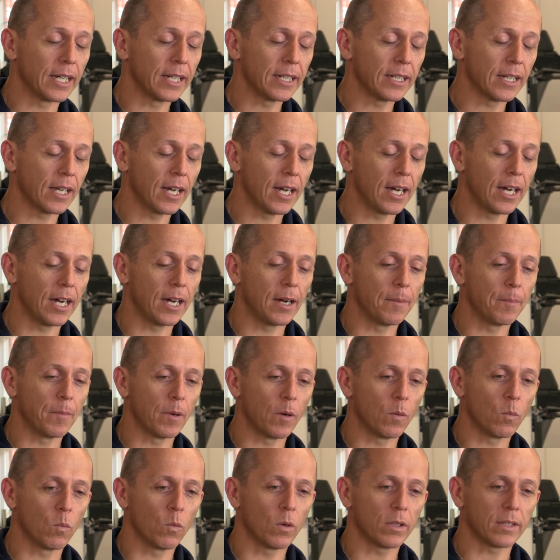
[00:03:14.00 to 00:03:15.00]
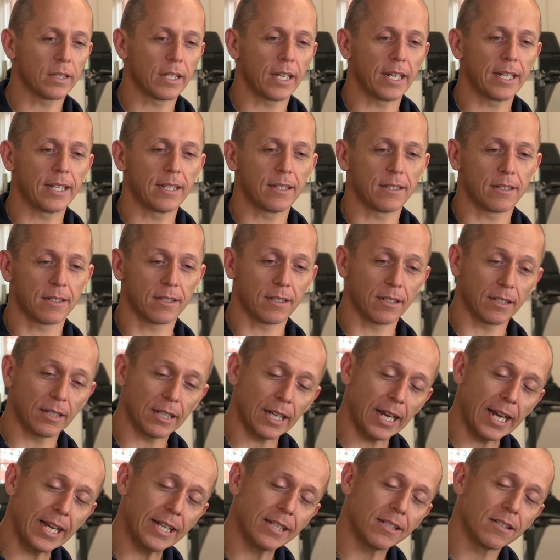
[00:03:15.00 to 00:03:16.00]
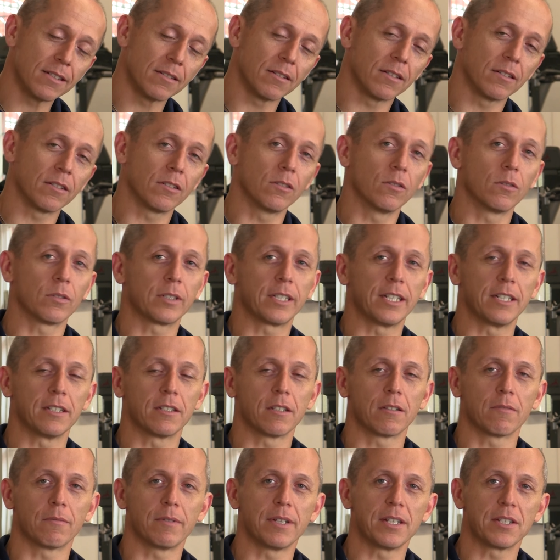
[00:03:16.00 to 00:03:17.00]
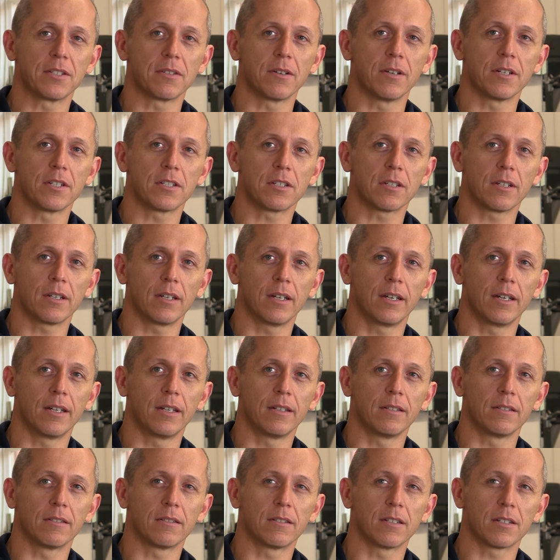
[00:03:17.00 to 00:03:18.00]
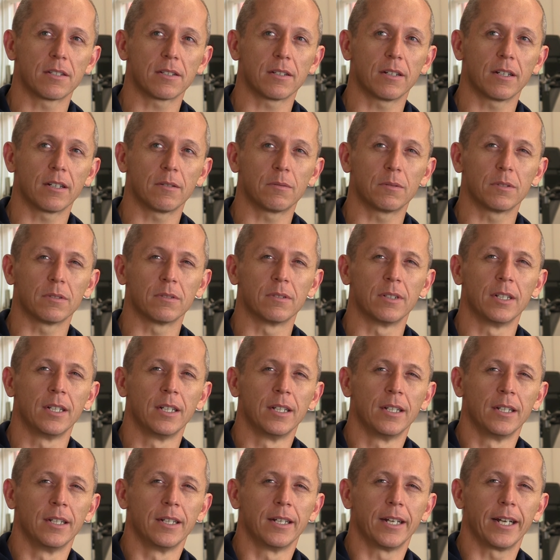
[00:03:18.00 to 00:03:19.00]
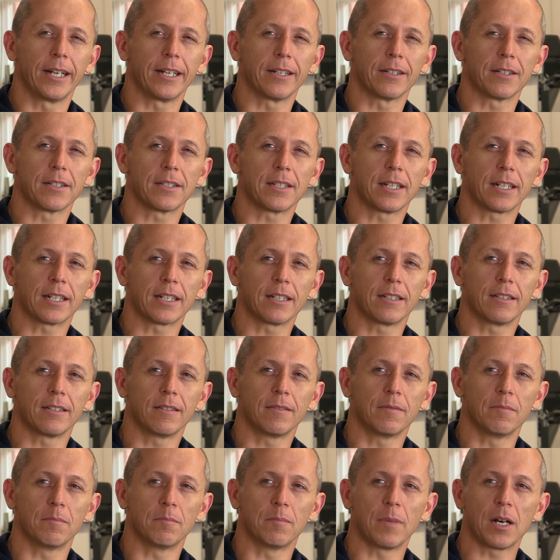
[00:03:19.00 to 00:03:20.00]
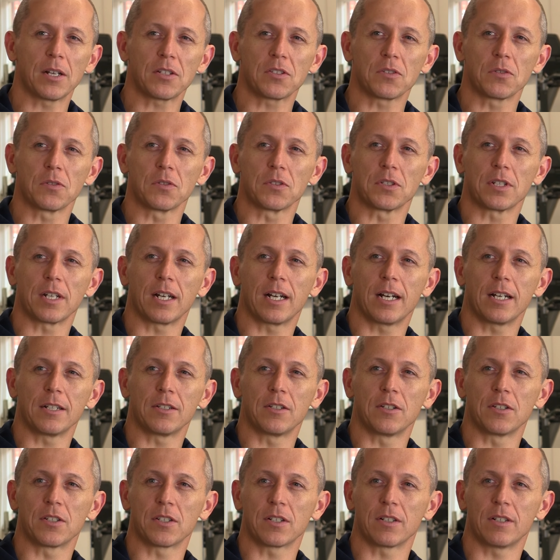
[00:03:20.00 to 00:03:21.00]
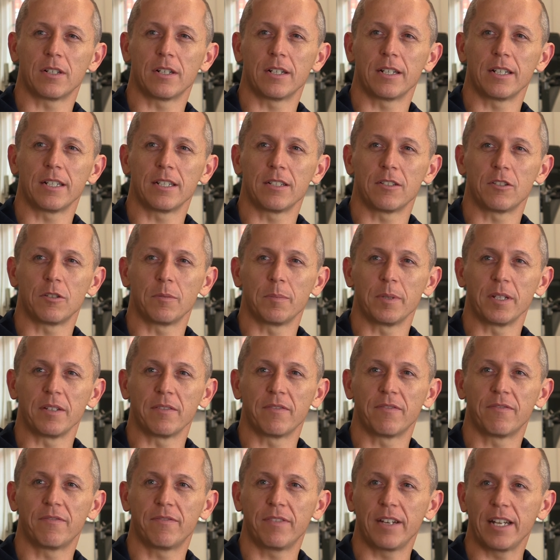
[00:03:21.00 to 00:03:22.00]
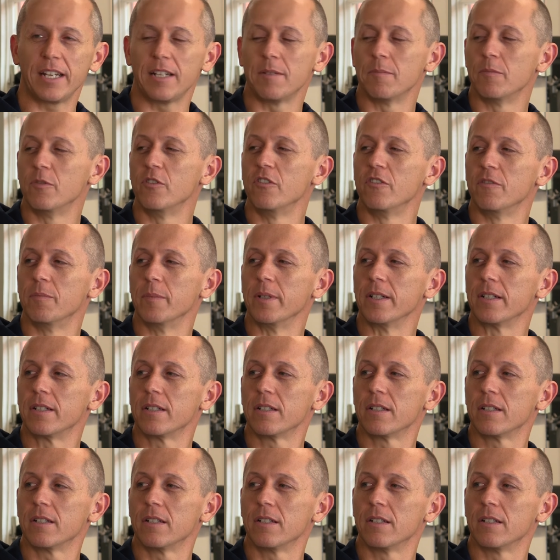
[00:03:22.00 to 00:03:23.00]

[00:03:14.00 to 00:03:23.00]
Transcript: Okay. What they later looked into the research and decided, well, hang on a second, muscles are designed to be fed movement.